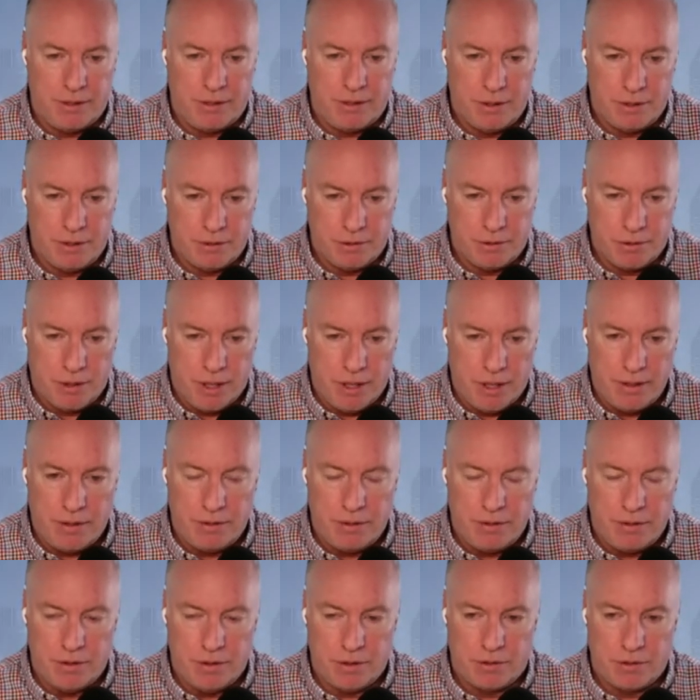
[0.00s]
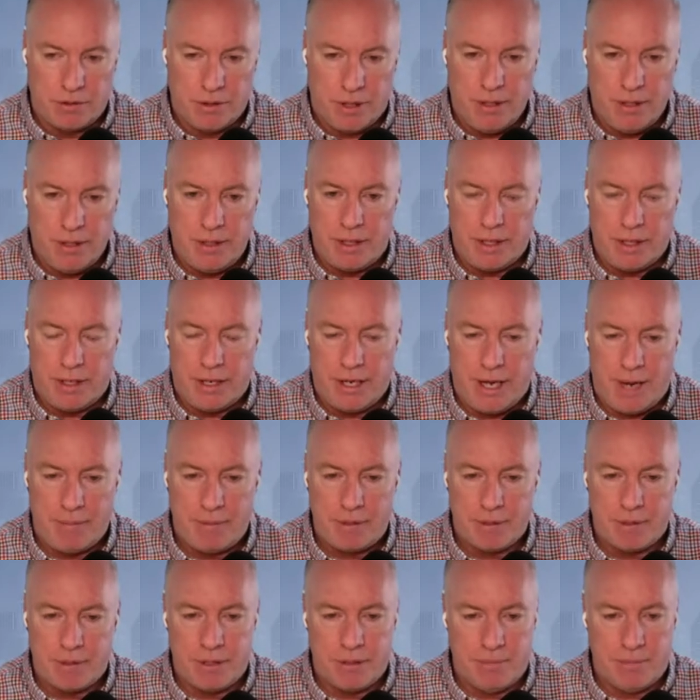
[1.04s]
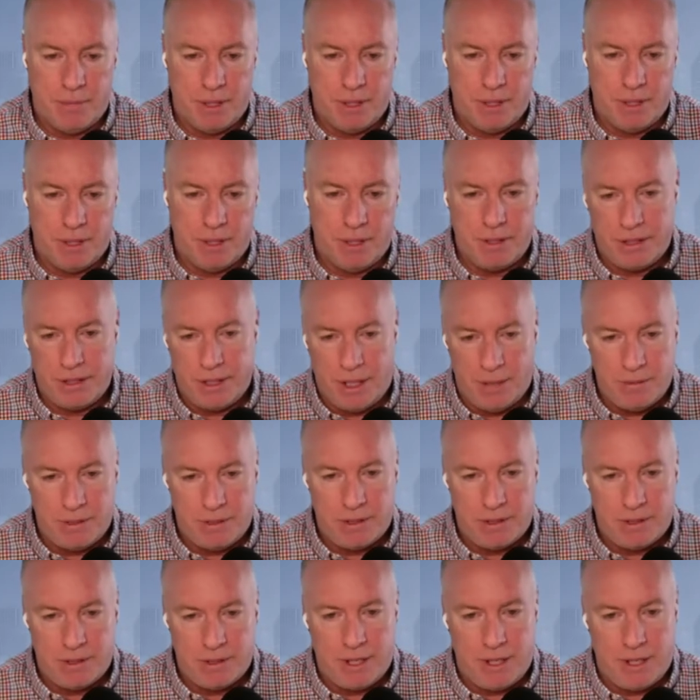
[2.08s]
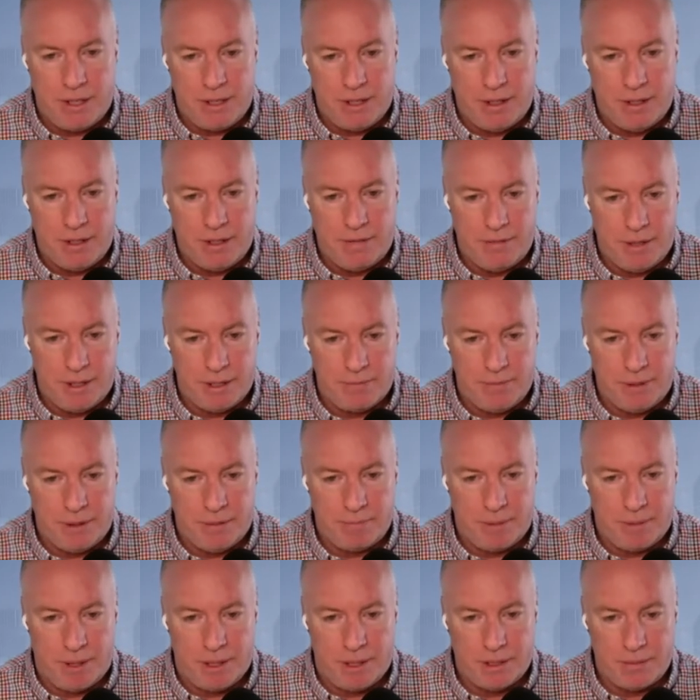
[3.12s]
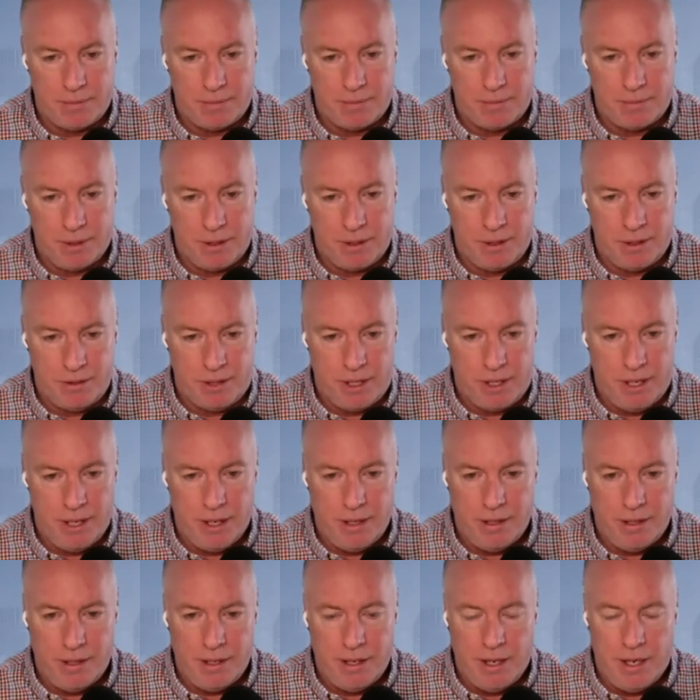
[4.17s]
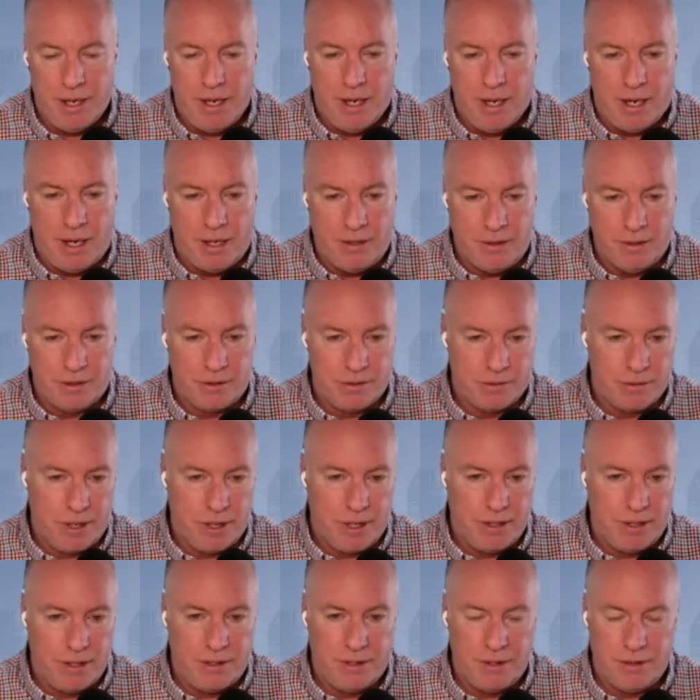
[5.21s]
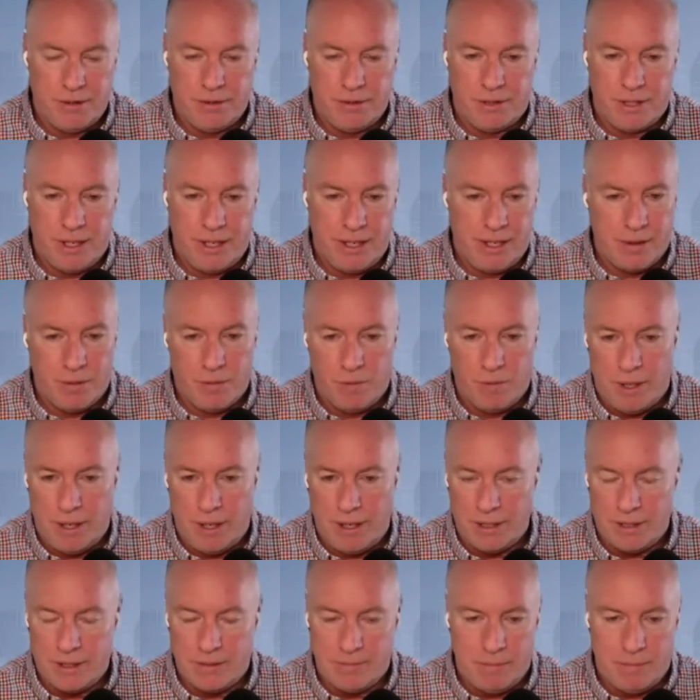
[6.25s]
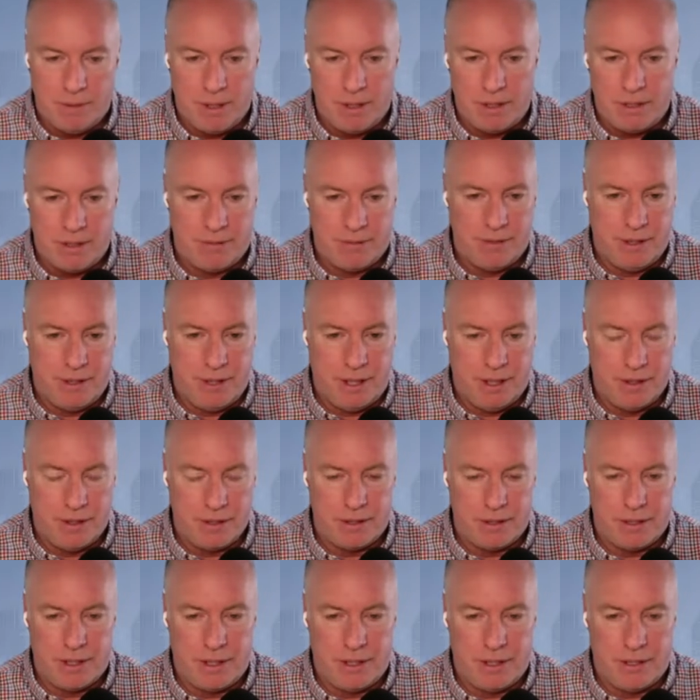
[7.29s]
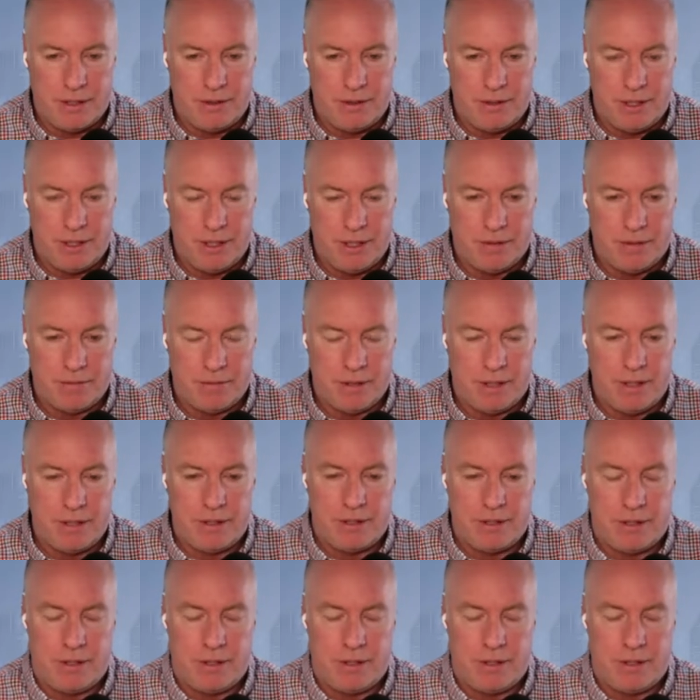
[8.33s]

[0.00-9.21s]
So you're trying to capture as much upside in the investment possibility as you can, and you're trying to take away as much of the downside as you can, right?